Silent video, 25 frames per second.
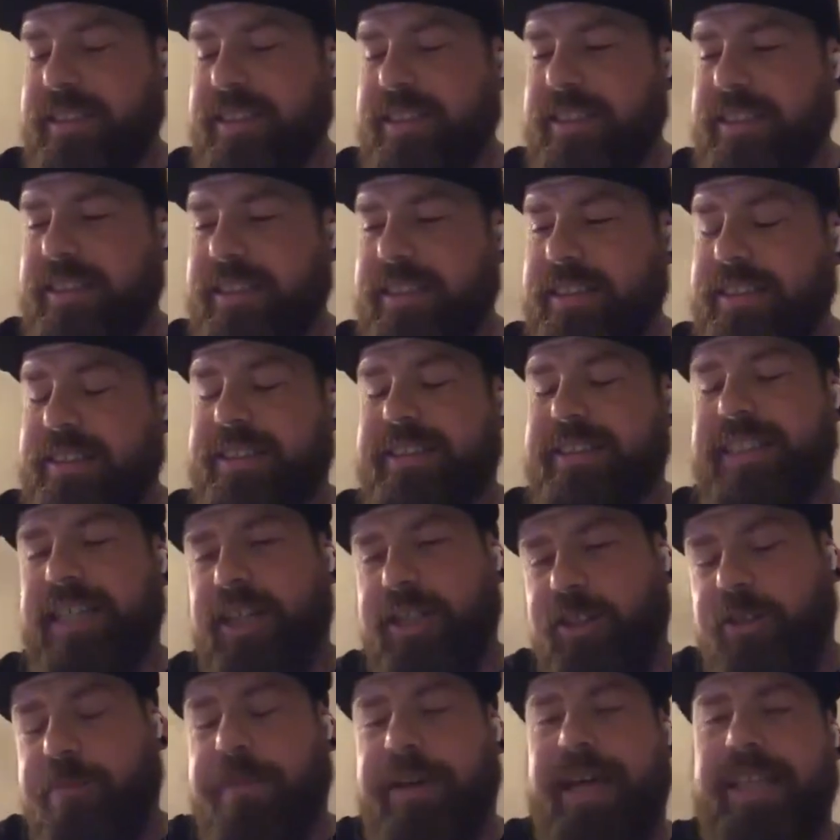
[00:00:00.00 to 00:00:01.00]
to tell you,
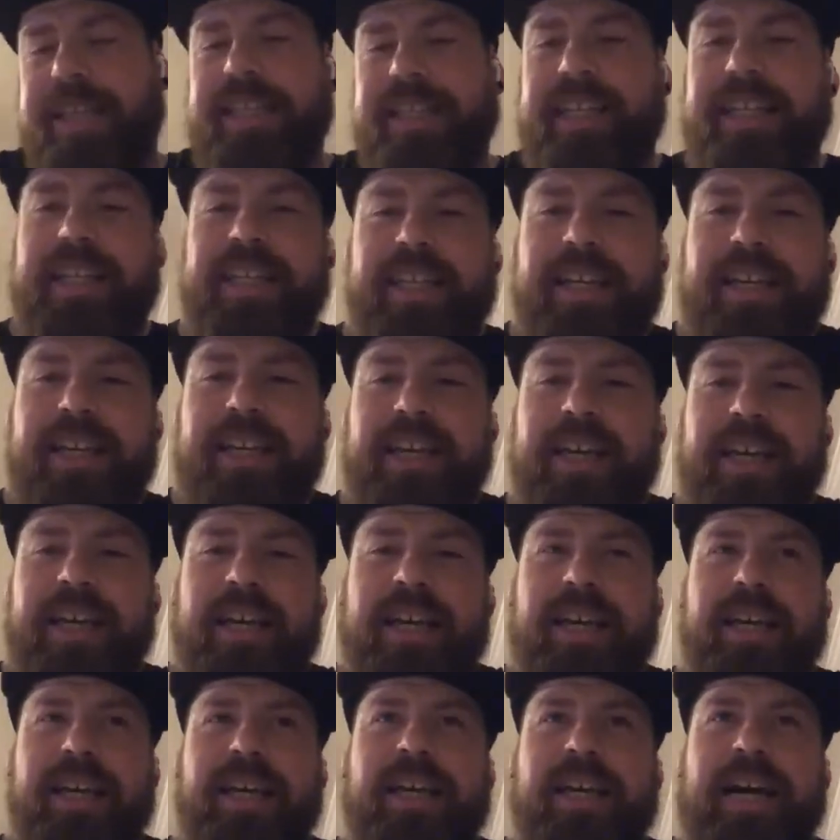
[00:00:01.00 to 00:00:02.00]
man, that
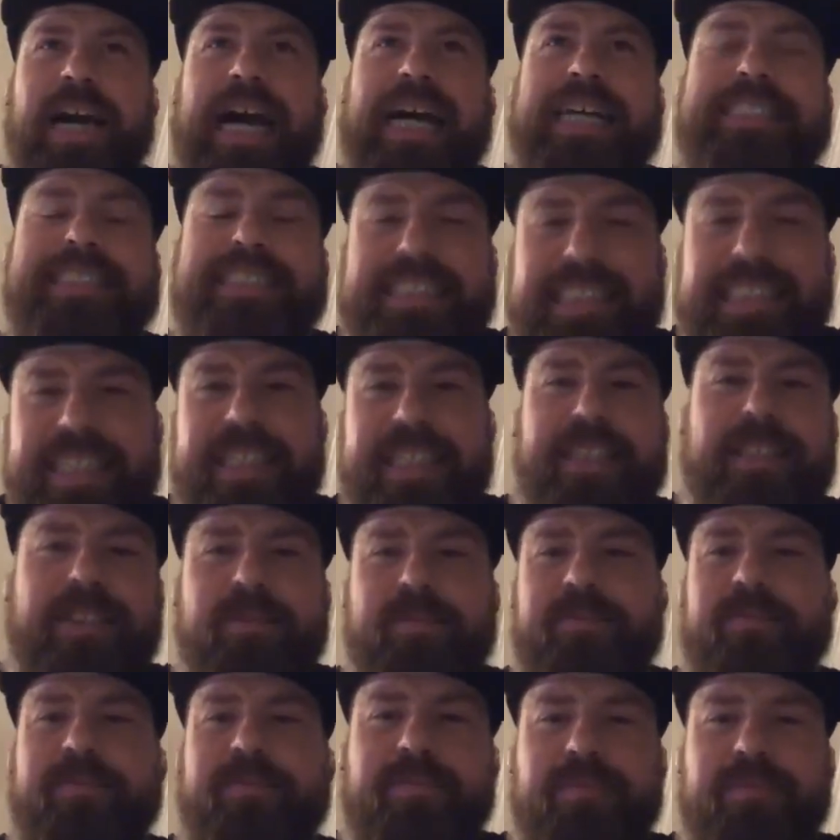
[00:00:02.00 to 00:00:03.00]
I see
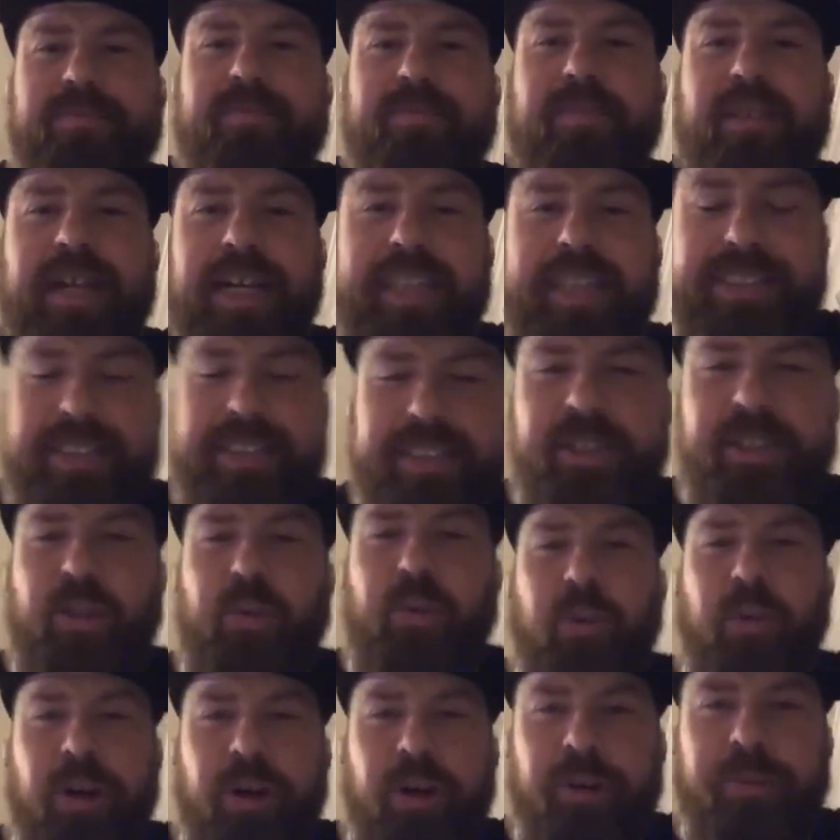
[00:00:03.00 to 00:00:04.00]
I see your
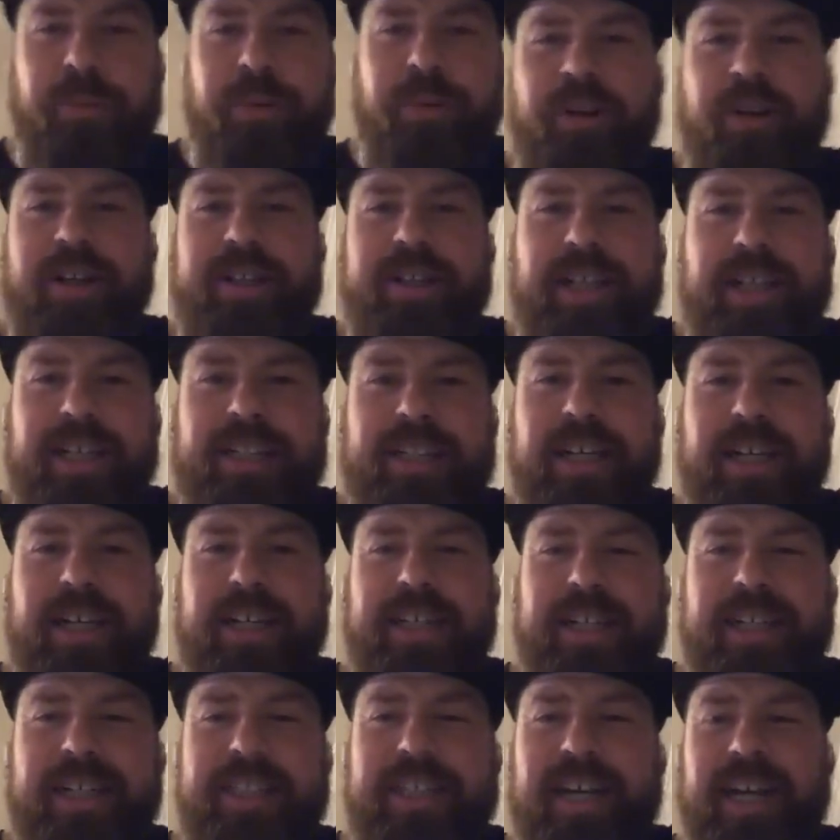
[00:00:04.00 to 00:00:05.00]
work, bro.
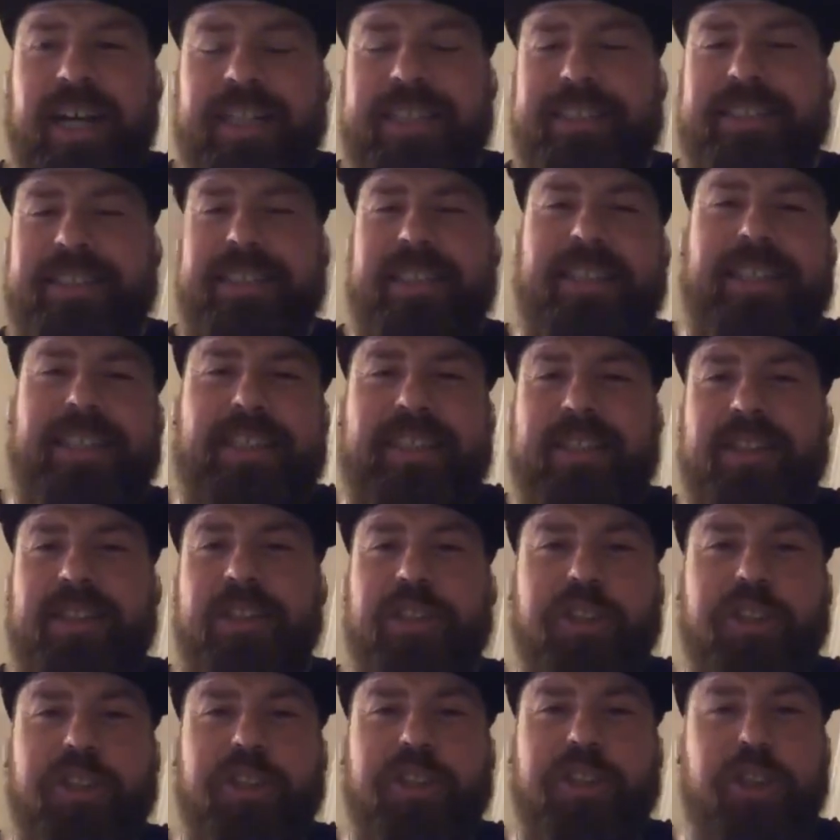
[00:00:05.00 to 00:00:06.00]
I I I see
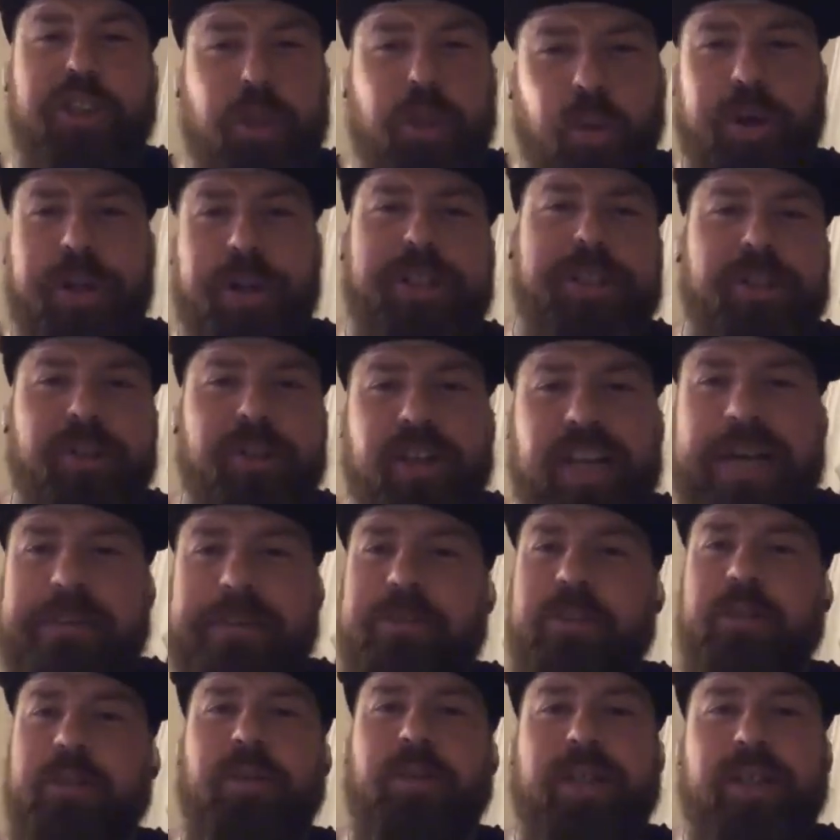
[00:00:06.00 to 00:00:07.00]
the joy in your
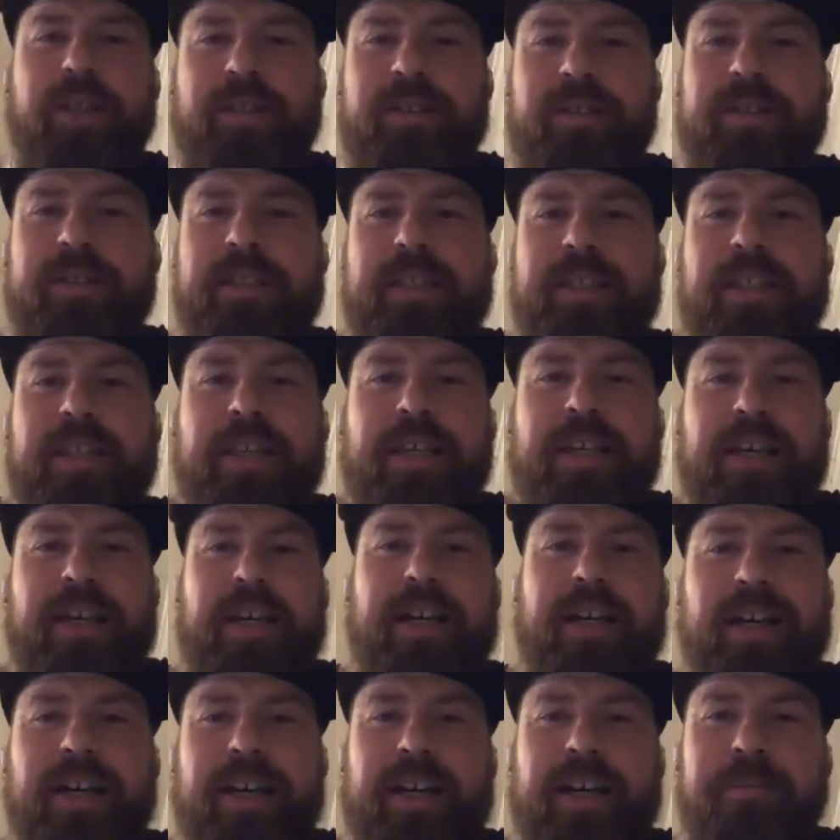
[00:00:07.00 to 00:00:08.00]
life as well.
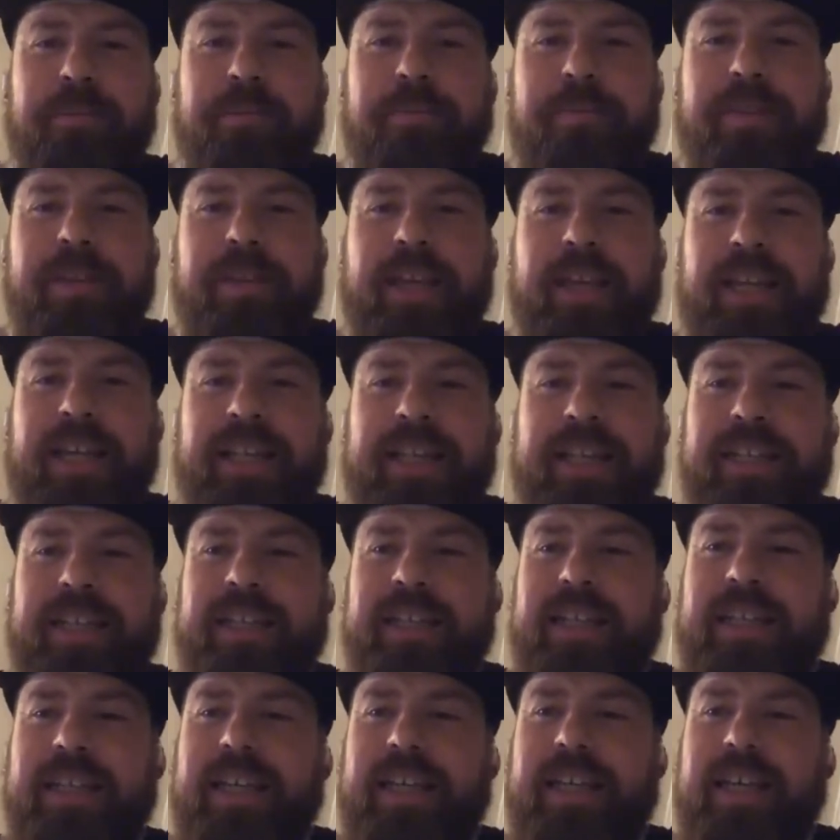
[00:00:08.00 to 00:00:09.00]
Um and
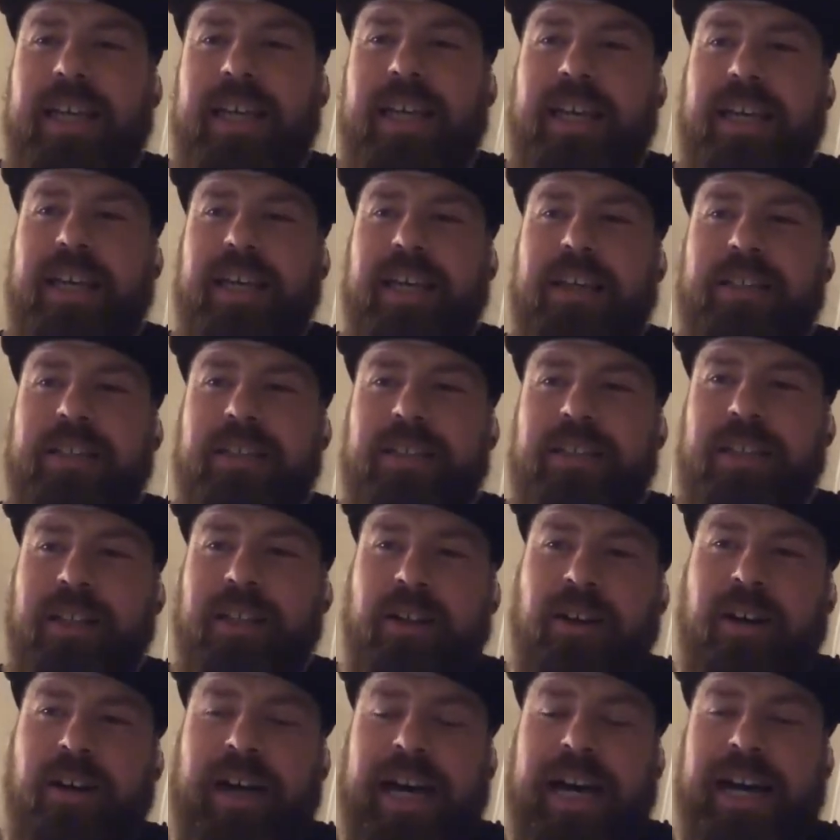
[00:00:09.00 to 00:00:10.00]

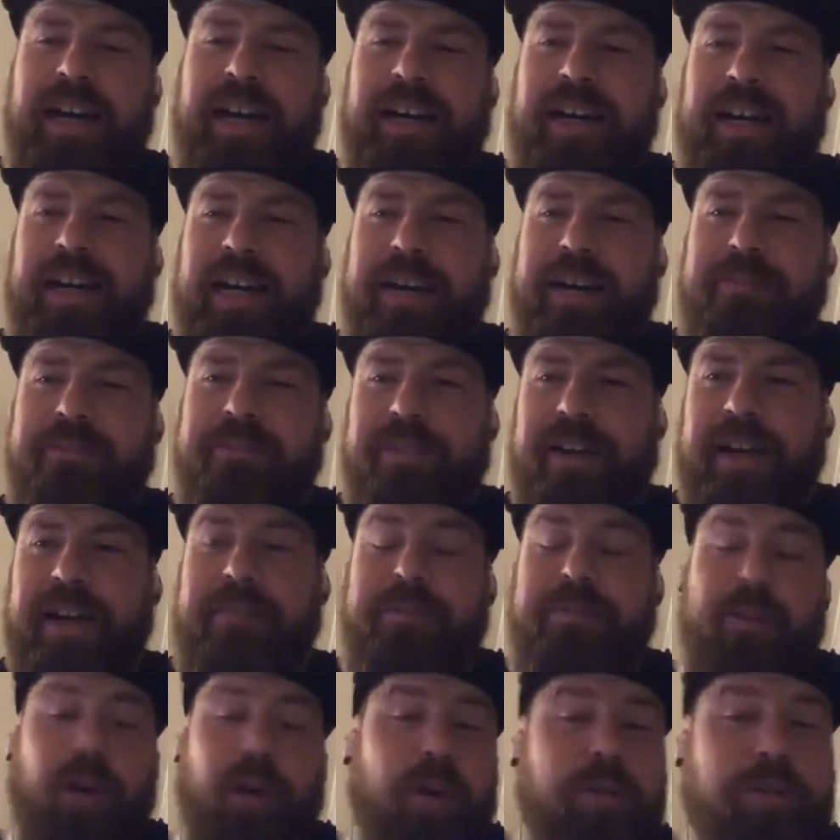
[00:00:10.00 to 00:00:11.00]
you know, I I've,
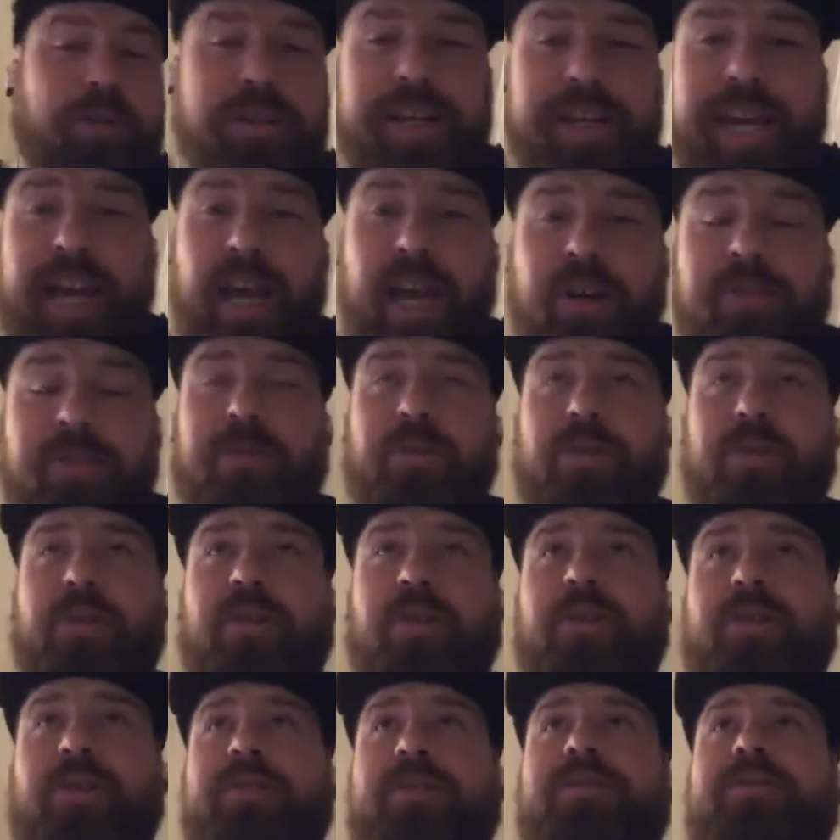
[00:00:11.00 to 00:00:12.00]
I've known you now
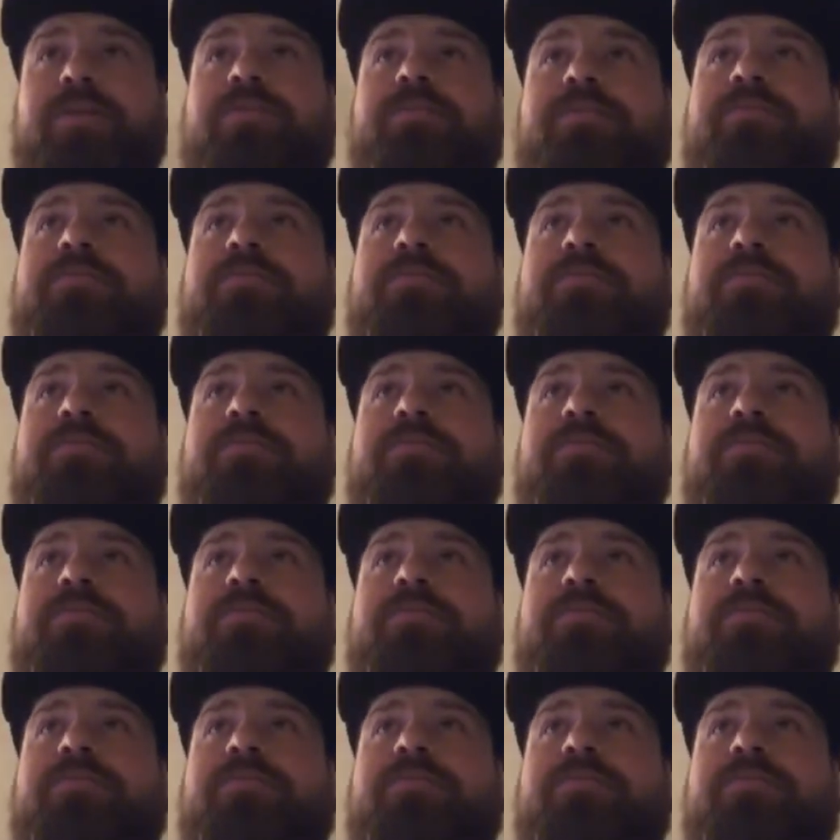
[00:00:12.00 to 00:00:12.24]
for